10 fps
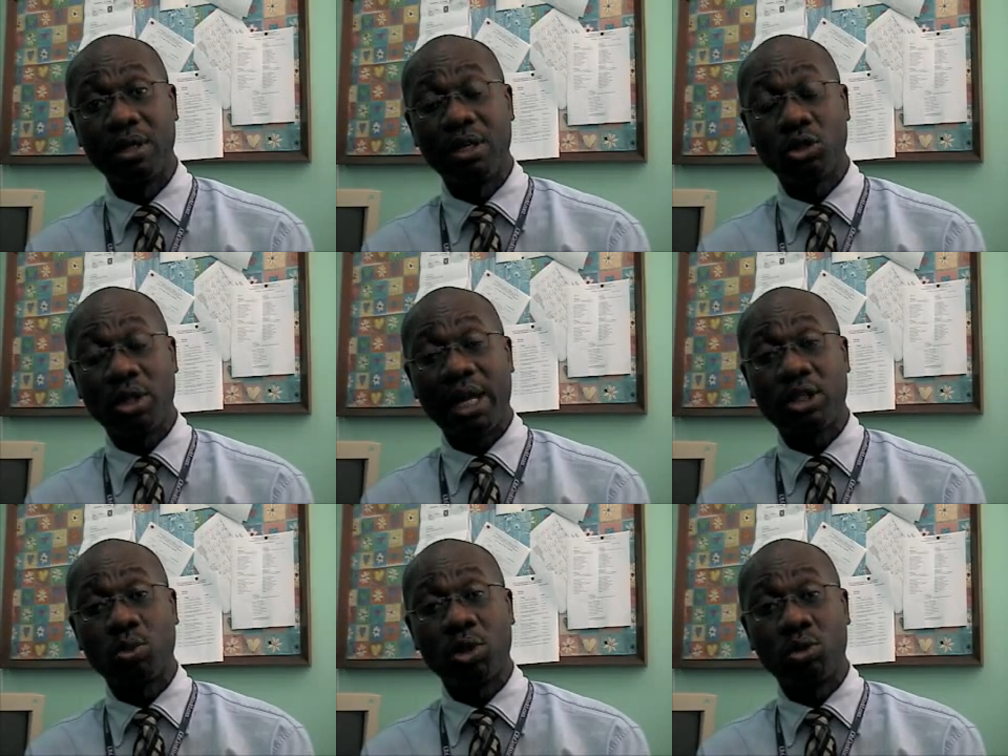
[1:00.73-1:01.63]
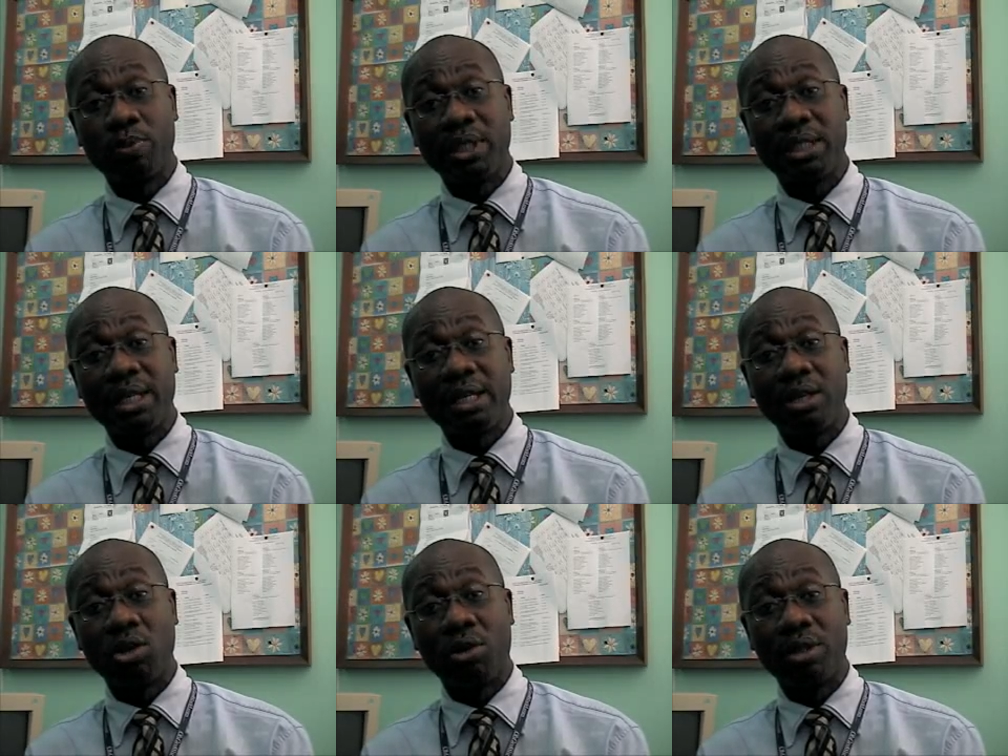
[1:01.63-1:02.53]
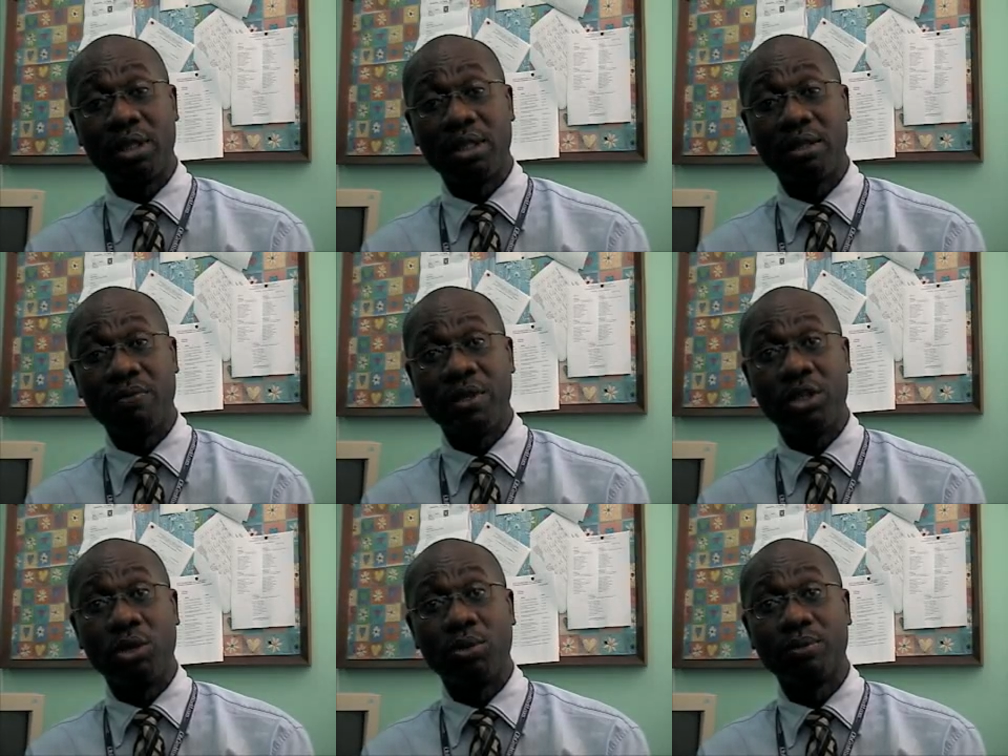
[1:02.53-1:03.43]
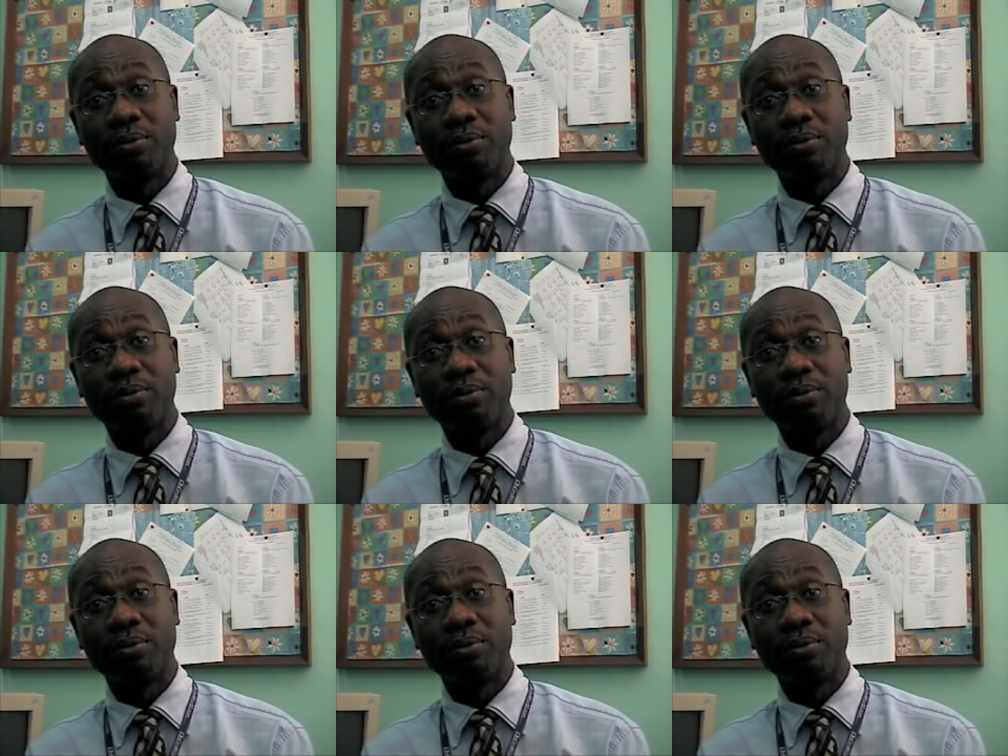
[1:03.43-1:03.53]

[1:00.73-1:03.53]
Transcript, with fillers: So that's what we'll be seeing on the video.